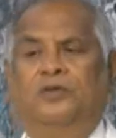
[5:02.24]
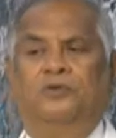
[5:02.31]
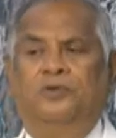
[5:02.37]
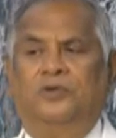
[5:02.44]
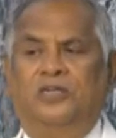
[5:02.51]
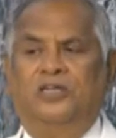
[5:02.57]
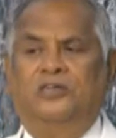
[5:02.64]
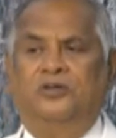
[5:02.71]
I no
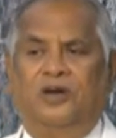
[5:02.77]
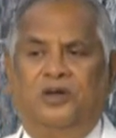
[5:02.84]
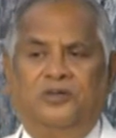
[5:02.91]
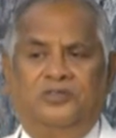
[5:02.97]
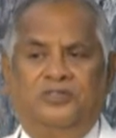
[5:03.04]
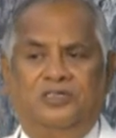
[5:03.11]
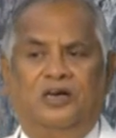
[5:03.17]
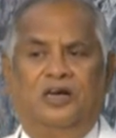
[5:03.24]
need to
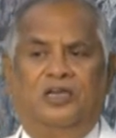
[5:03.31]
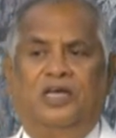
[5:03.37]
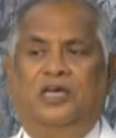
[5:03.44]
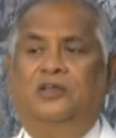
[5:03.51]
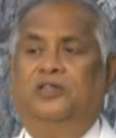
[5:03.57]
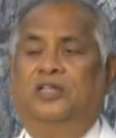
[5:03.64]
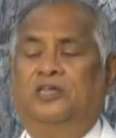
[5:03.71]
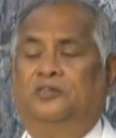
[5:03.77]
ask God.
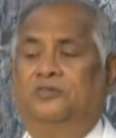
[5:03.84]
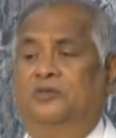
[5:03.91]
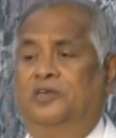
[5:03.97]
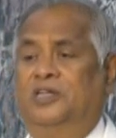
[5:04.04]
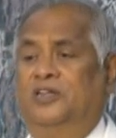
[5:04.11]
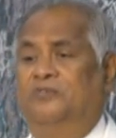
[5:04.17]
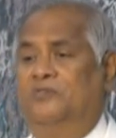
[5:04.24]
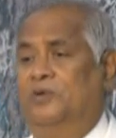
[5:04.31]
I, there's no
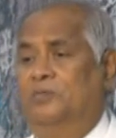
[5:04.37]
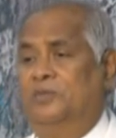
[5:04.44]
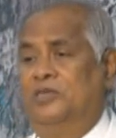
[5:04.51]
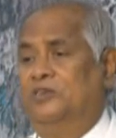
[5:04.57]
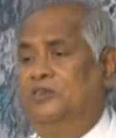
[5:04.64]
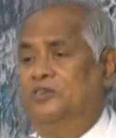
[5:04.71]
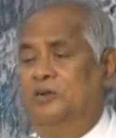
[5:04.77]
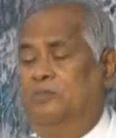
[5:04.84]
need for me
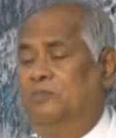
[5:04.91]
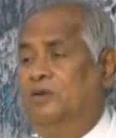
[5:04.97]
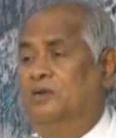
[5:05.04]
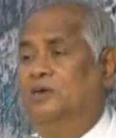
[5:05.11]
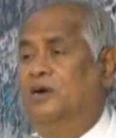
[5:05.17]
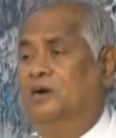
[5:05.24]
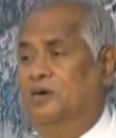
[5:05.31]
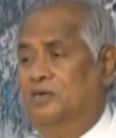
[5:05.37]
to trouble
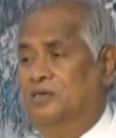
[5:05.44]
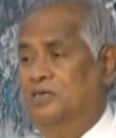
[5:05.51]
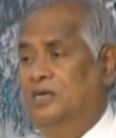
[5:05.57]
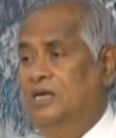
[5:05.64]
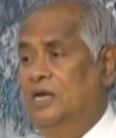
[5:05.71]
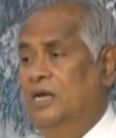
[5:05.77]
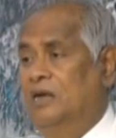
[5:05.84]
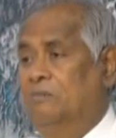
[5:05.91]
God.
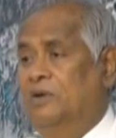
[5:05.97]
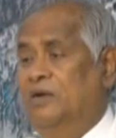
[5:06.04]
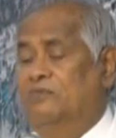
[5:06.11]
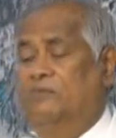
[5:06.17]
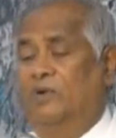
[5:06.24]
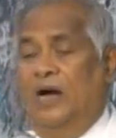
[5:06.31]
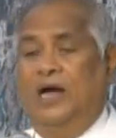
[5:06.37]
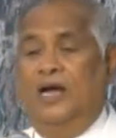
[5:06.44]
But
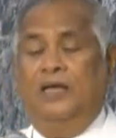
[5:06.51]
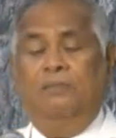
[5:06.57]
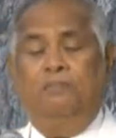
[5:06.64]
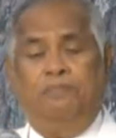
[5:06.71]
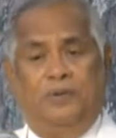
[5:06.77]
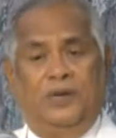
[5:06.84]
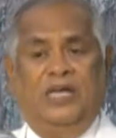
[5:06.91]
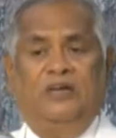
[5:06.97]

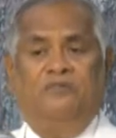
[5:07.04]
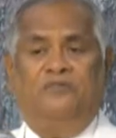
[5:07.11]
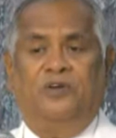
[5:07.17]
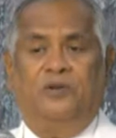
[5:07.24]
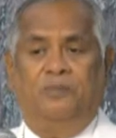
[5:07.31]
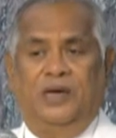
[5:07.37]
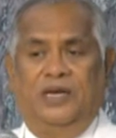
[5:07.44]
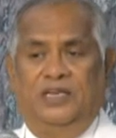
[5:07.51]
I pray
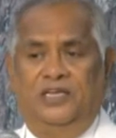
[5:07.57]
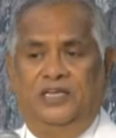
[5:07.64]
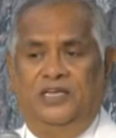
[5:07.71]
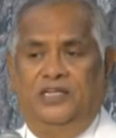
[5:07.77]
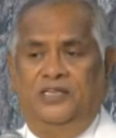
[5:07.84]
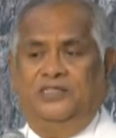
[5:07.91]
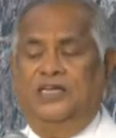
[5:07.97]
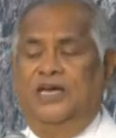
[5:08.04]
for my
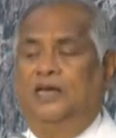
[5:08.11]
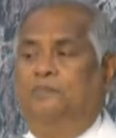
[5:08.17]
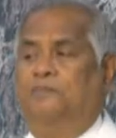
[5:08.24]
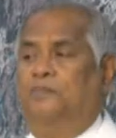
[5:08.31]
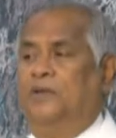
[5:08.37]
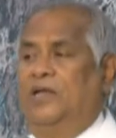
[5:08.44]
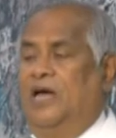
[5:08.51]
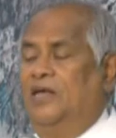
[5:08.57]
needs. I
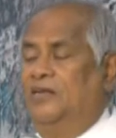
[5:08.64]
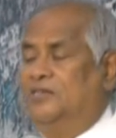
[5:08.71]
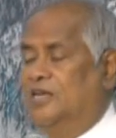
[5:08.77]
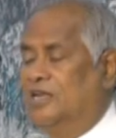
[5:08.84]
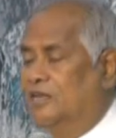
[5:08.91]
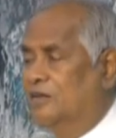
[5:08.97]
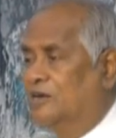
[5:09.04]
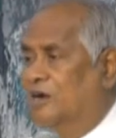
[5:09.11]
pray, I
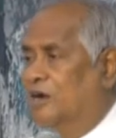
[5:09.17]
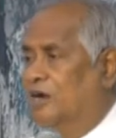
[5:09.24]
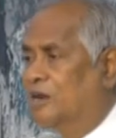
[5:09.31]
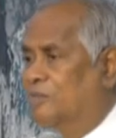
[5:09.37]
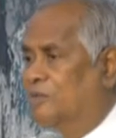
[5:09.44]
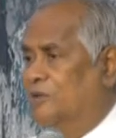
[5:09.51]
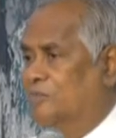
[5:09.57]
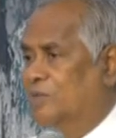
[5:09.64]
tell God
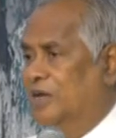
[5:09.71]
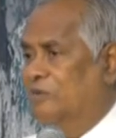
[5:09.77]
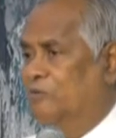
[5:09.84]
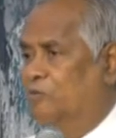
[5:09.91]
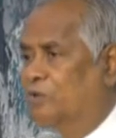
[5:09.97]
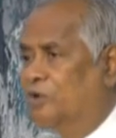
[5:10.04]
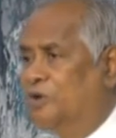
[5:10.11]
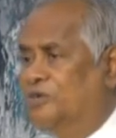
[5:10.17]
about my
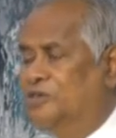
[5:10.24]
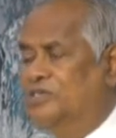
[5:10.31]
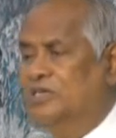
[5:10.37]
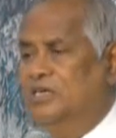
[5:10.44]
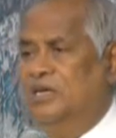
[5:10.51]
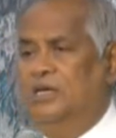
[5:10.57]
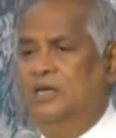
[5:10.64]
wants.